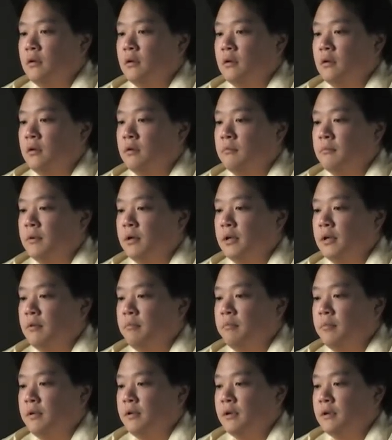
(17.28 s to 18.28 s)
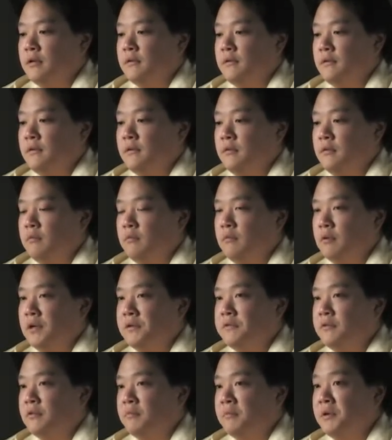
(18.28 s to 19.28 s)
Um, I had picked
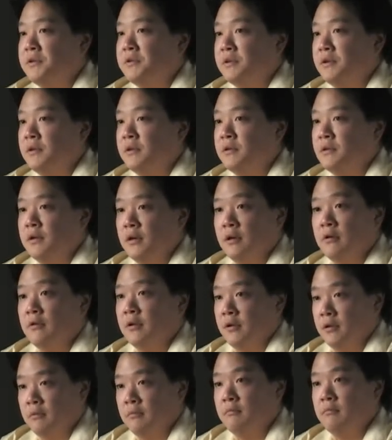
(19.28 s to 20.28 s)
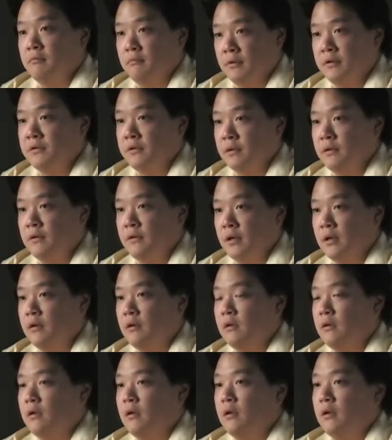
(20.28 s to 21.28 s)
Western Michigan, Kettering, and Michigan Tech.